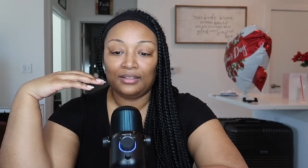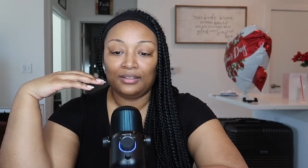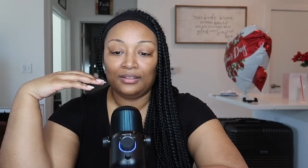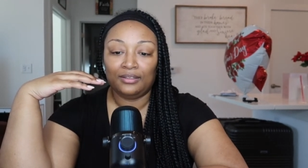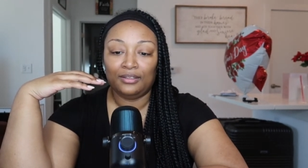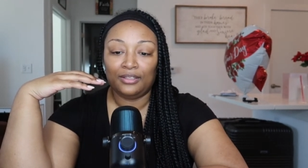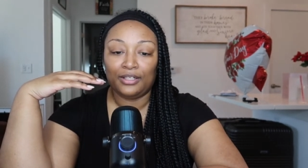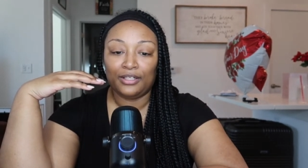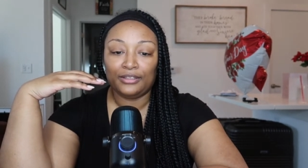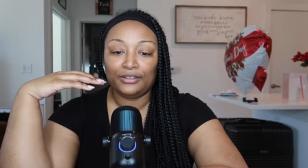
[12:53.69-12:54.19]

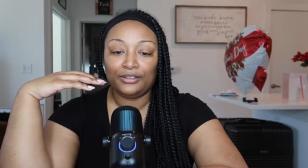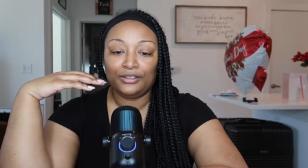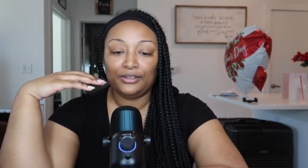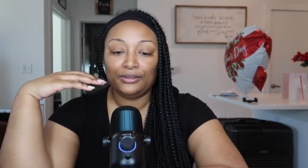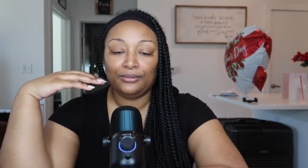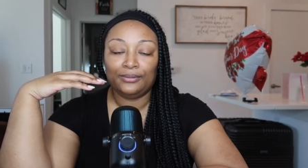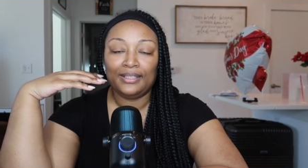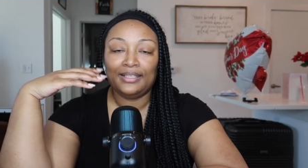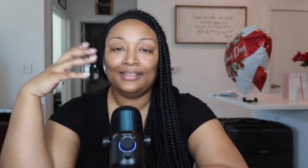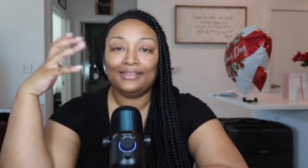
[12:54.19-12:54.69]
learn
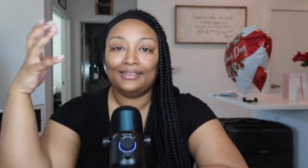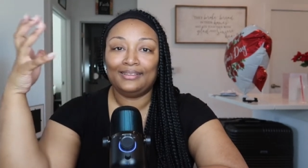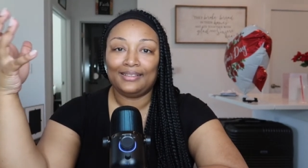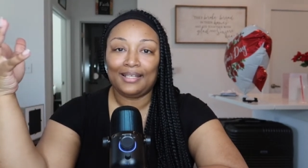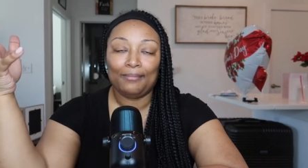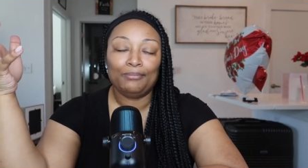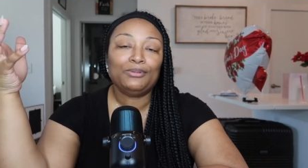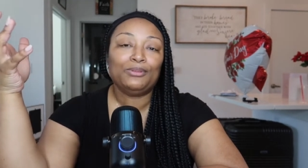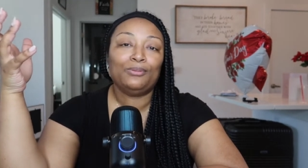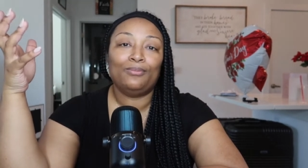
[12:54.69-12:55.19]
to
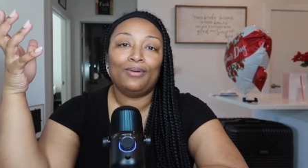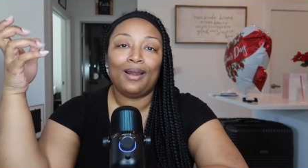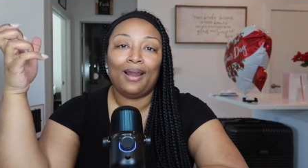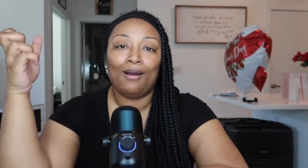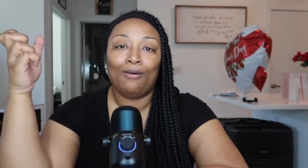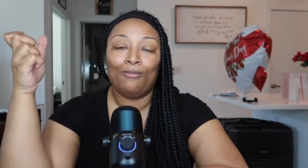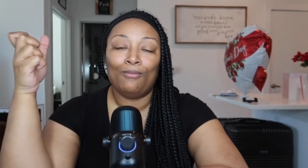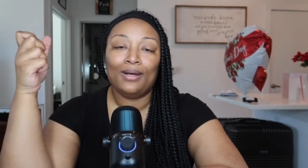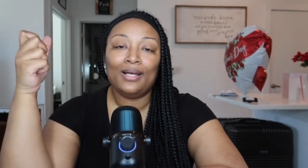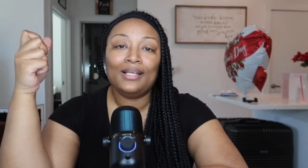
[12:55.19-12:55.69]
accept where i
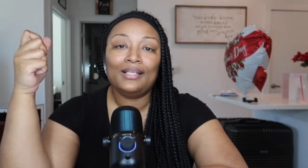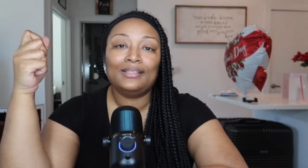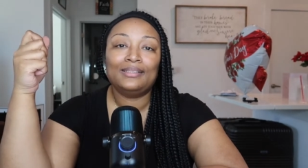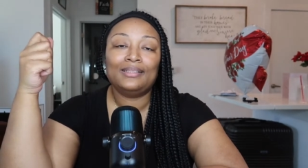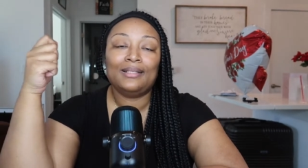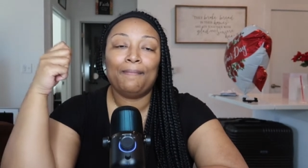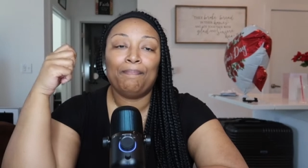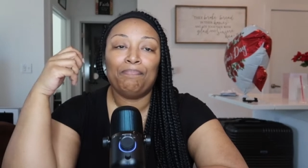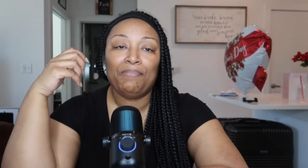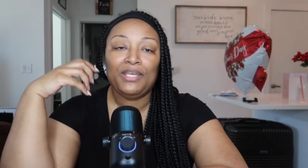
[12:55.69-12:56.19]
was
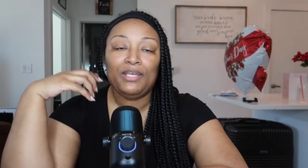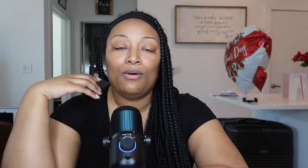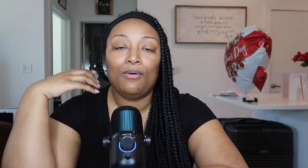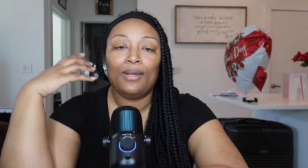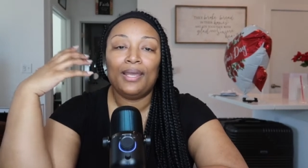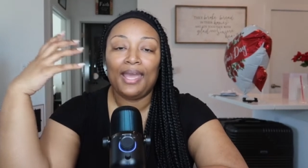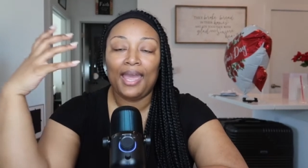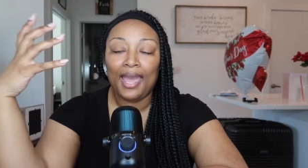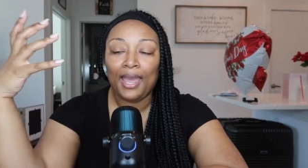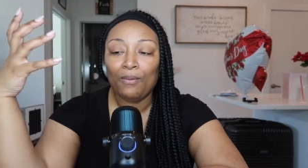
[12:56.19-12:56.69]
and be
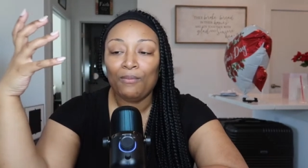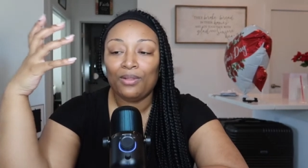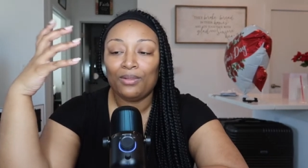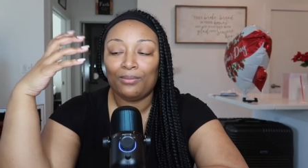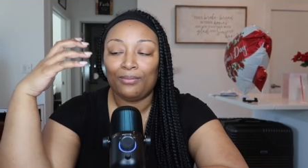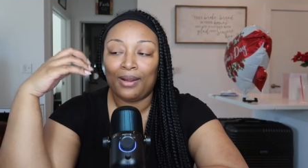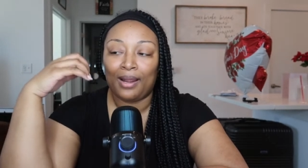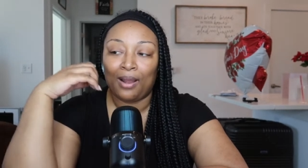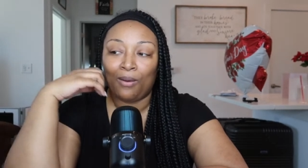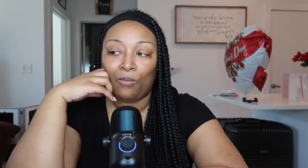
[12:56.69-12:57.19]
okay with
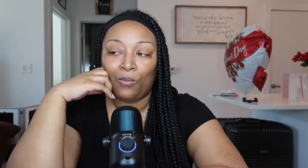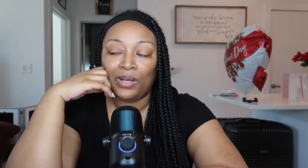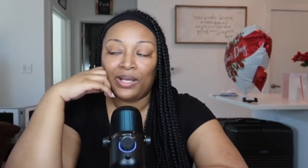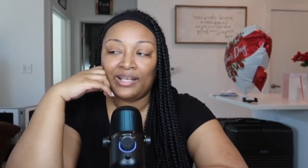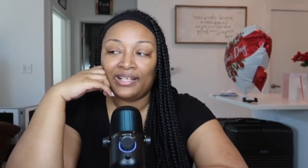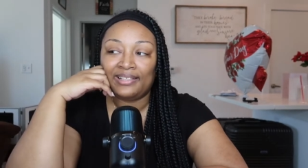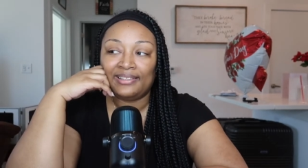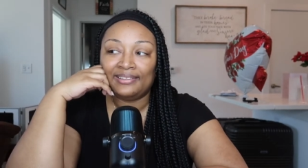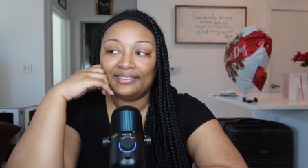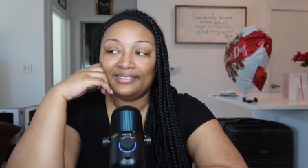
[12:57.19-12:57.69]
where i
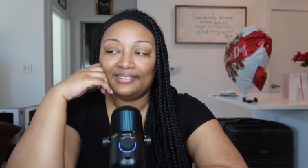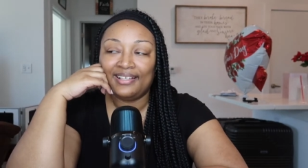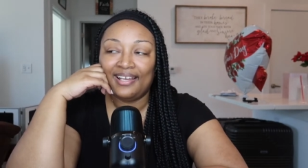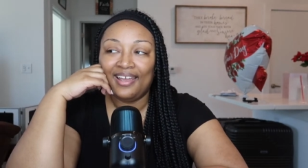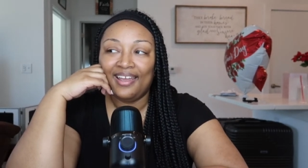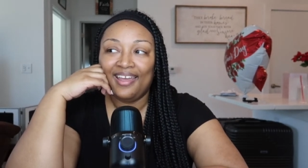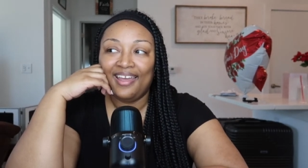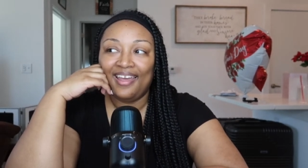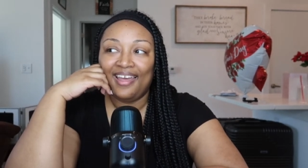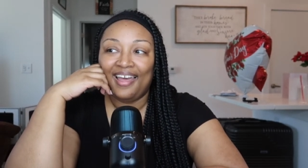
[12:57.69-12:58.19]
was
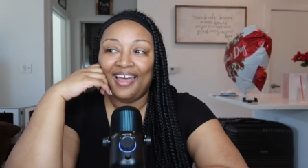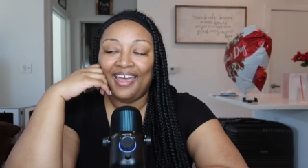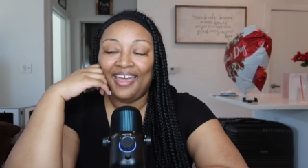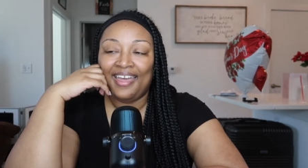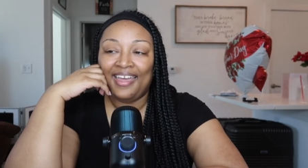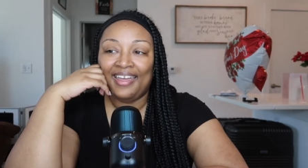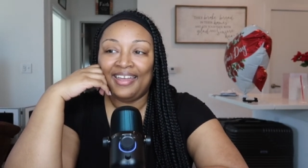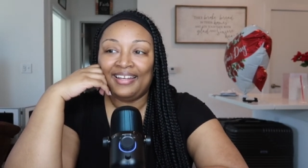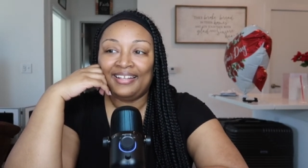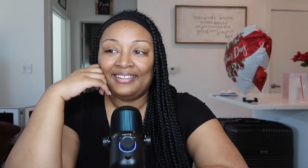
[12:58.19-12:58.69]

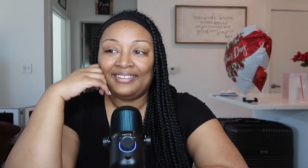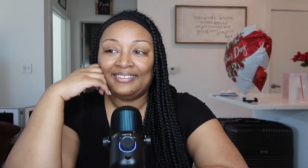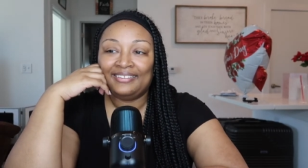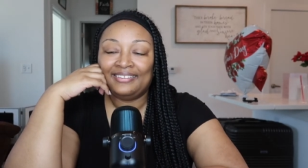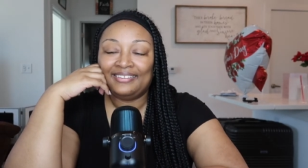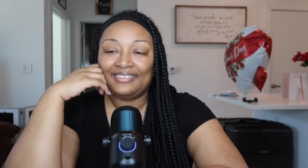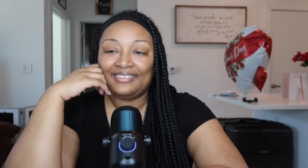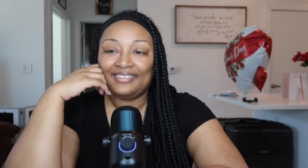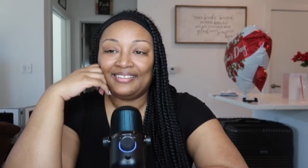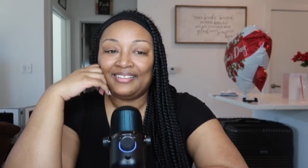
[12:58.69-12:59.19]

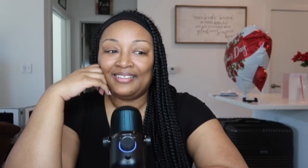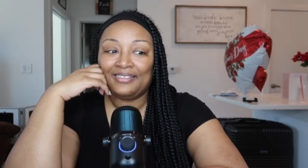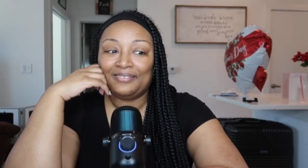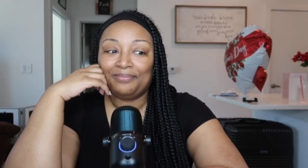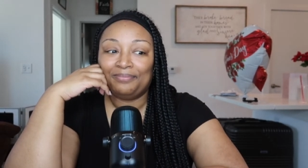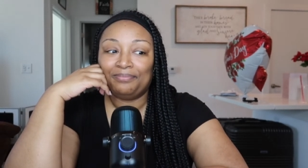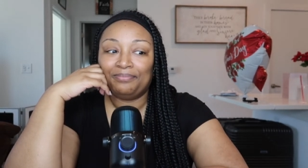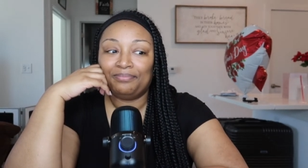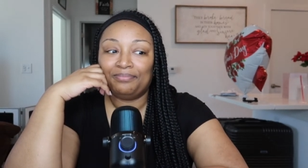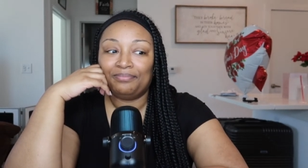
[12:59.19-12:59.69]
and
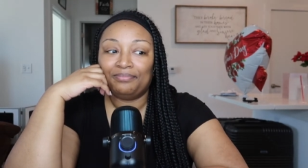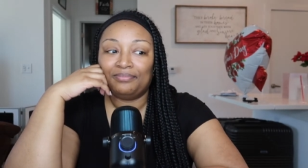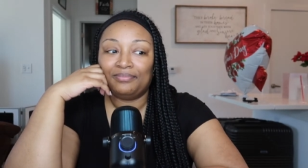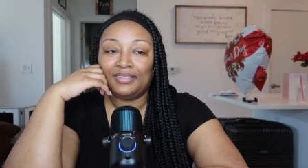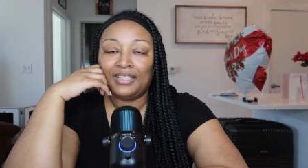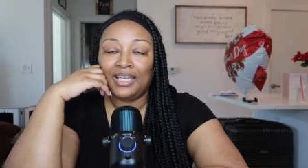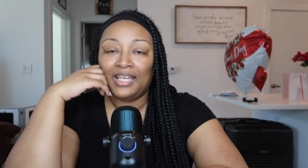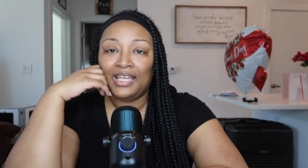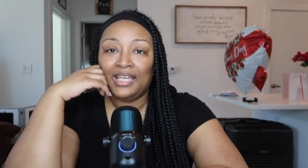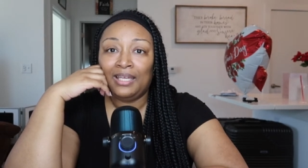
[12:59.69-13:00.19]
um,
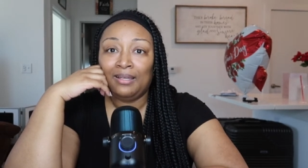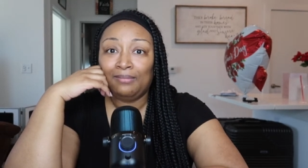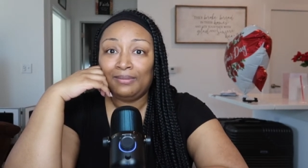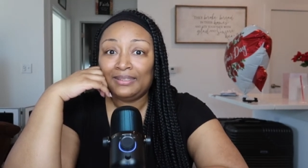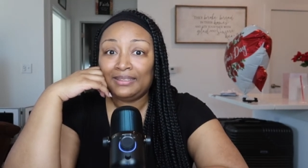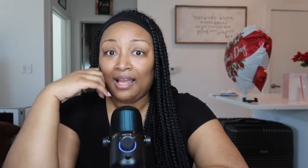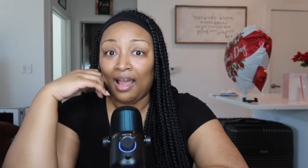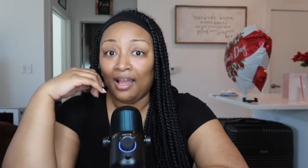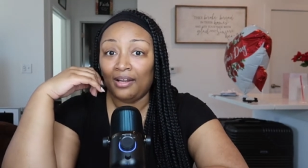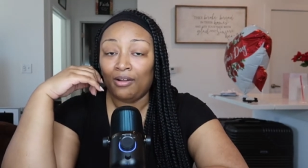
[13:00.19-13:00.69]
it
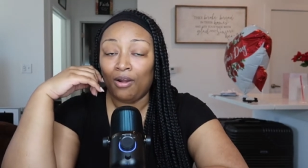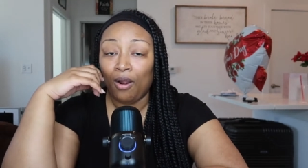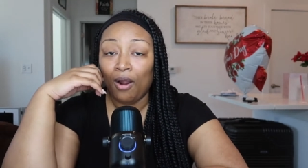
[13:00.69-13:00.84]
was kind of